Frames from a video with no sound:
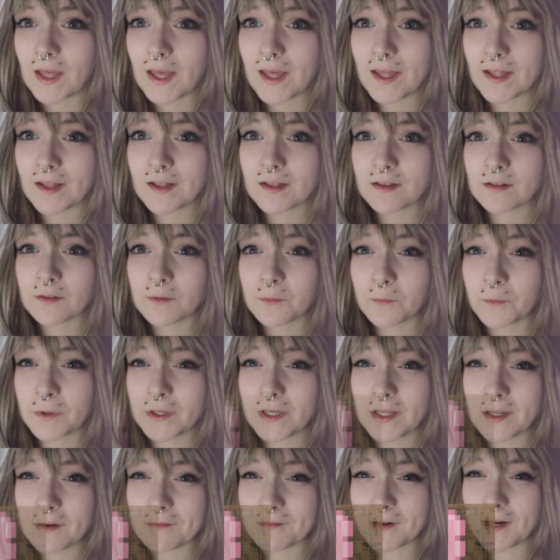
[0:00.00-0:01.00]
And
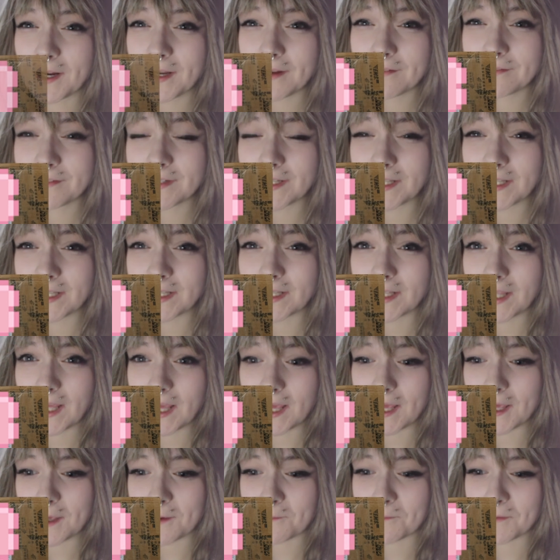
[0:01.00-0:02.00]
when it arrived, it
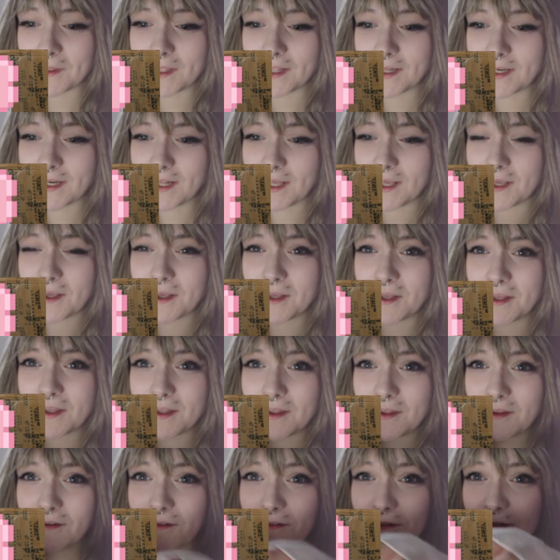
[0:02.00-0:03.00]
came in
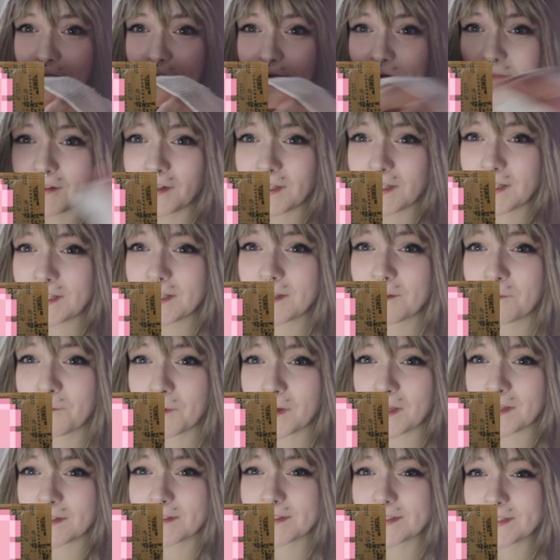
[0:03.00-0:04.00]
a really
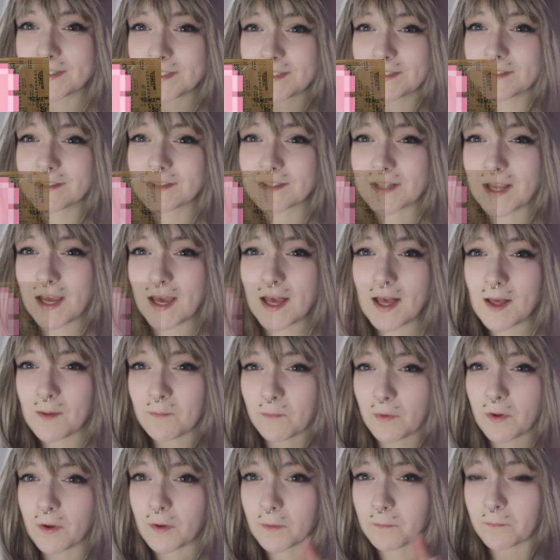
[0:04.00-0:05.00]
well sealed
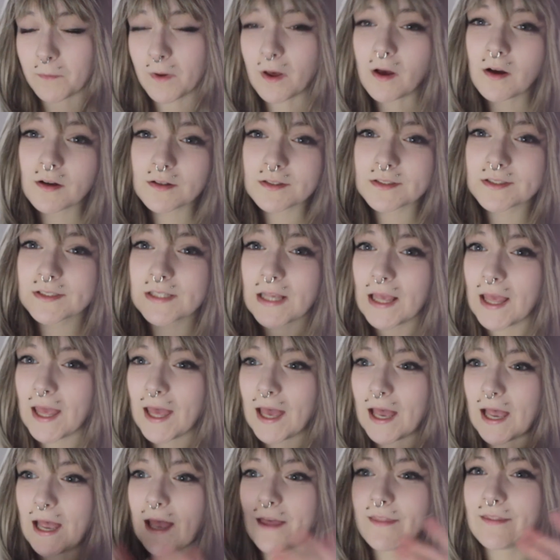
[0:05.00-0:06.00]
cardboard box,
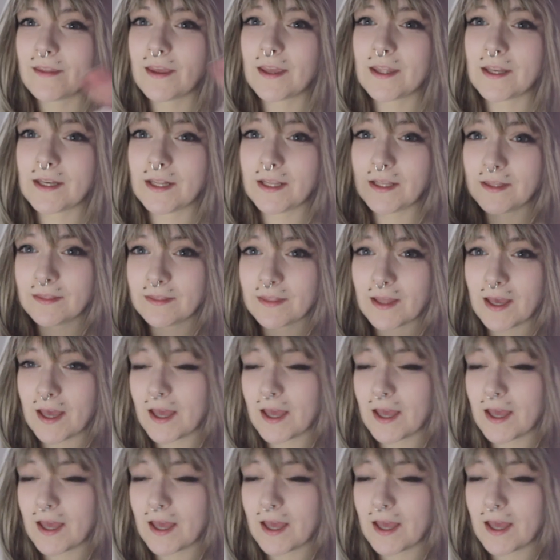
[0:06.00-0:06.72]
and then in